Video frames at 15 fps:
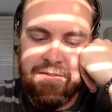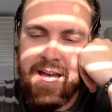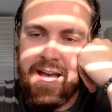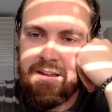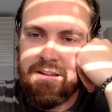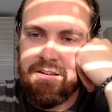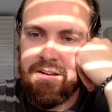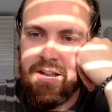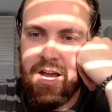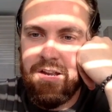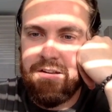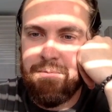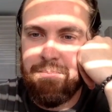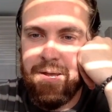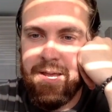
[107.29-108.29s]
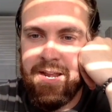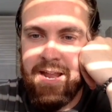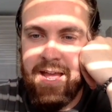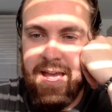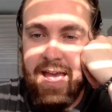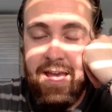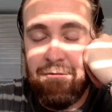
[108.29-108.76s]
And that can
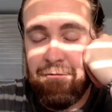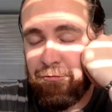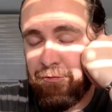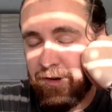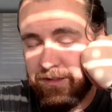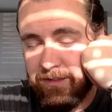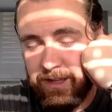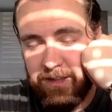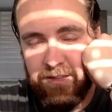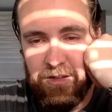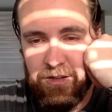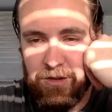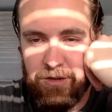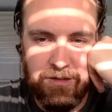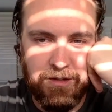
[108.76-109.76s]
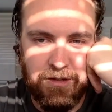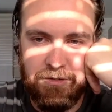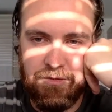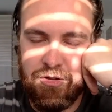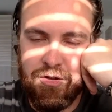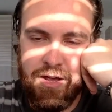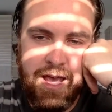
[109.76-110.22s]
underpin everything that you
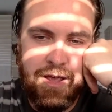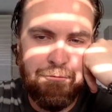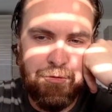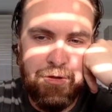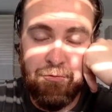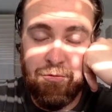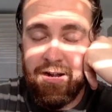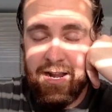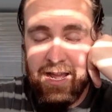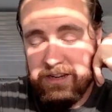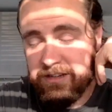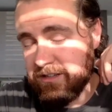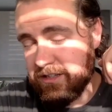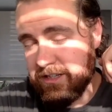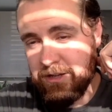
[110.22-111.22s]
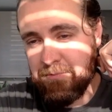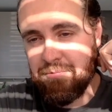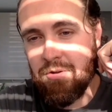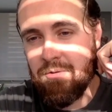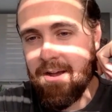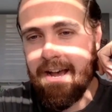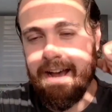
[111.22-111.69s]
do, every relationship
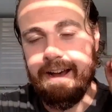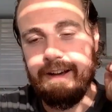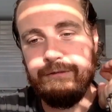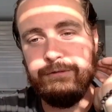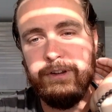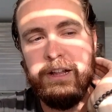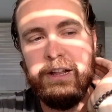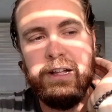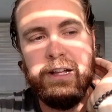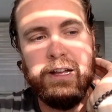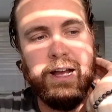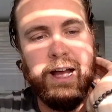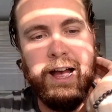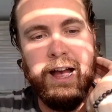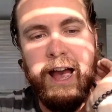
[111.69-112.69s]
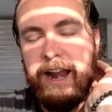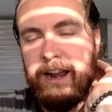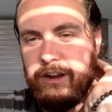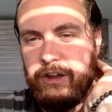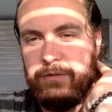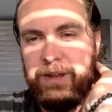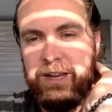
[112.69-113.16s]
you have.
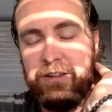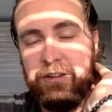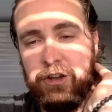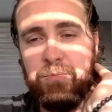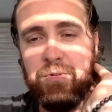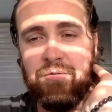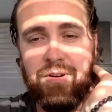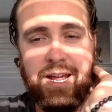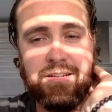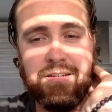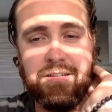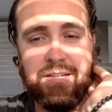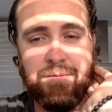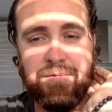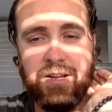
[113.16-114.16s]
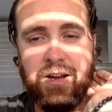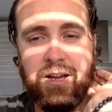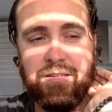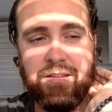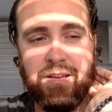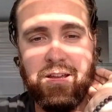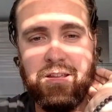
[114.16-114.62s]
And I don't mean human relationships
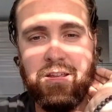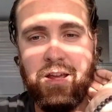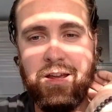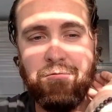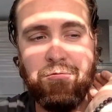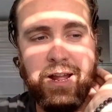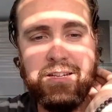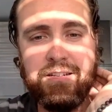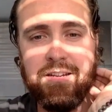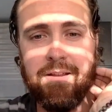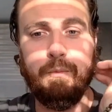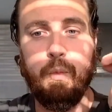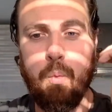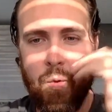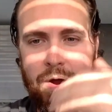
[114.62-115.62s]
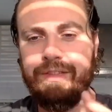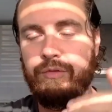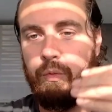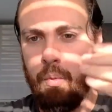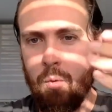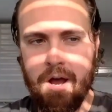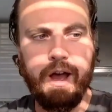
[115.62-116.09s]
either. A relationship
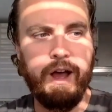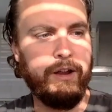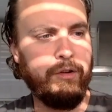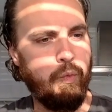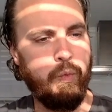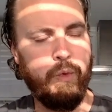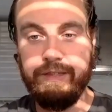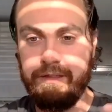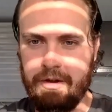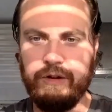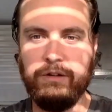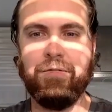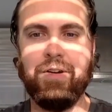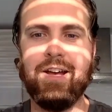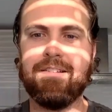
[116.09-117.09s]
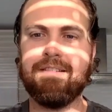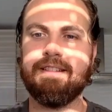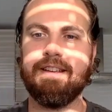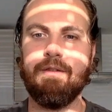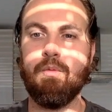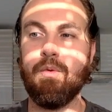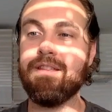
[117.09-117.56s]
with work, with
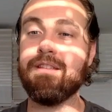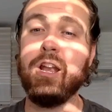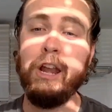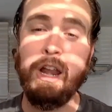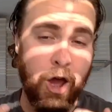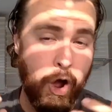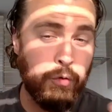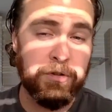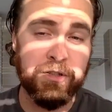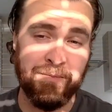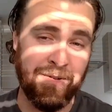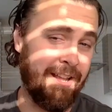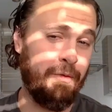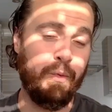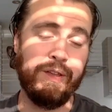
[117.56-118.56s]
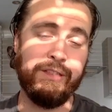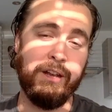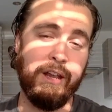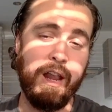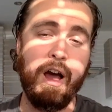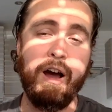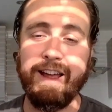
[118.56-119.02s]
university, with ultimately
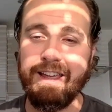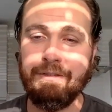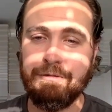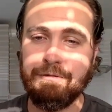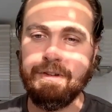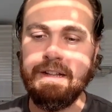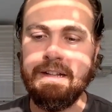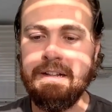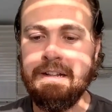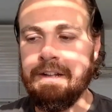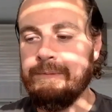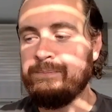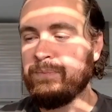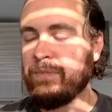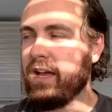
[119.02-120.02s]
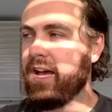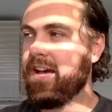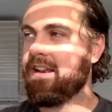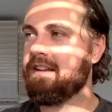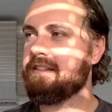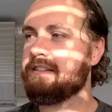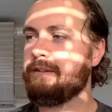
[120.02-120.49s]
with life.
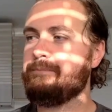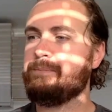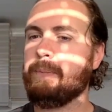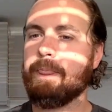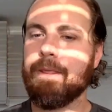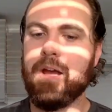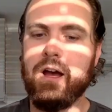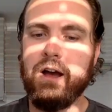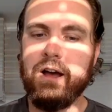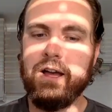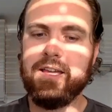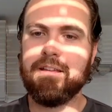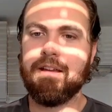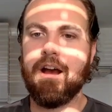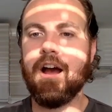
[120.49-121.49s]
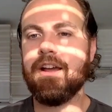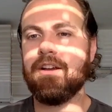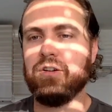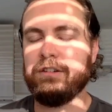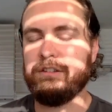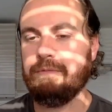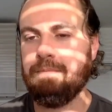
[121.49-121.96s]
And
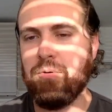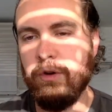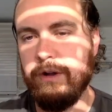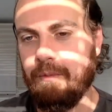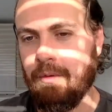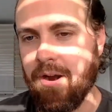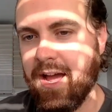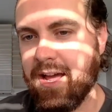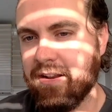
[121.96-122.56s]
I got to the point